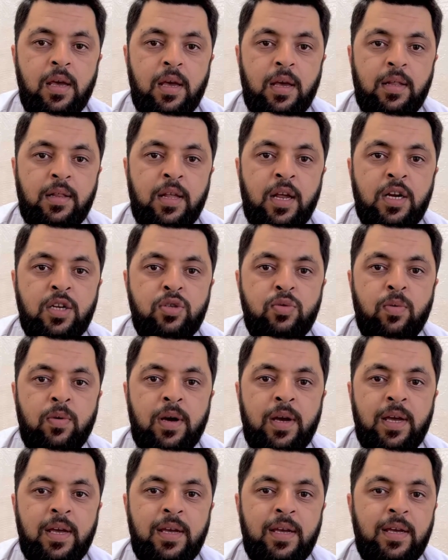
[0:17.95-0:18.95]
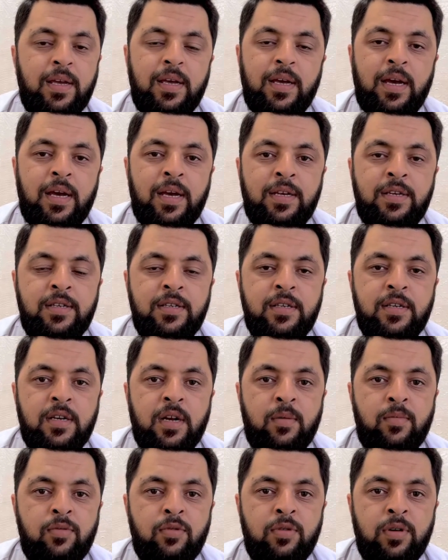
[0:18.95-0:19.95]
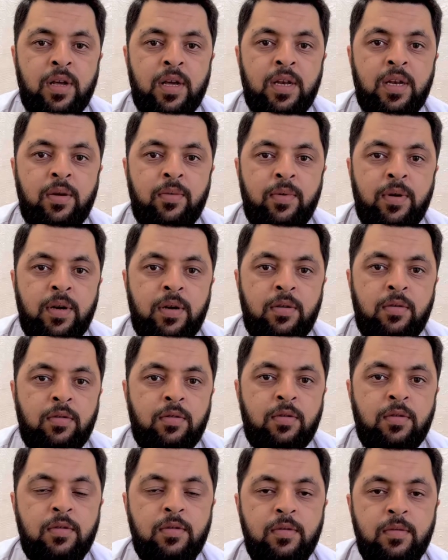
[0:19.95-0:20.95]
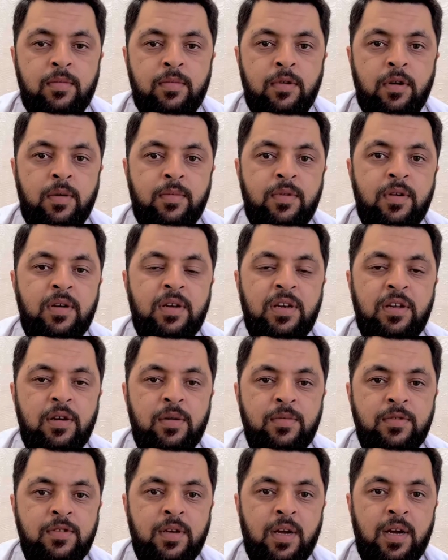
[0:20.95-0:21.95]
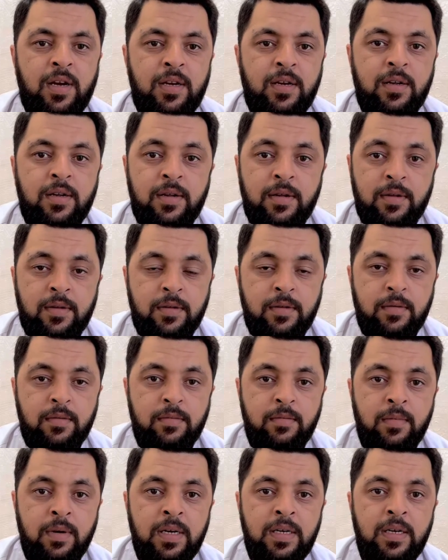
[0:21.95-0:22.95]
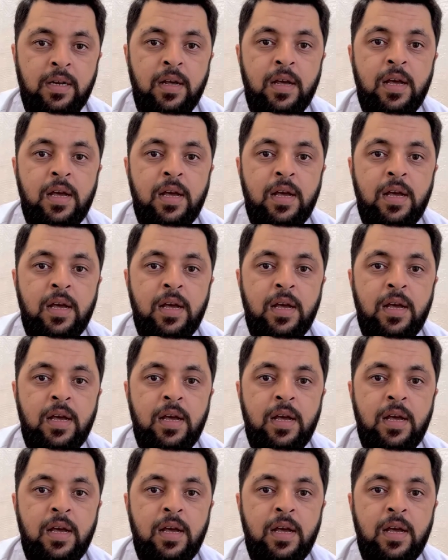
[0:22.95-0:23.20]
and that's why I didn't upload any video from the Neom site, but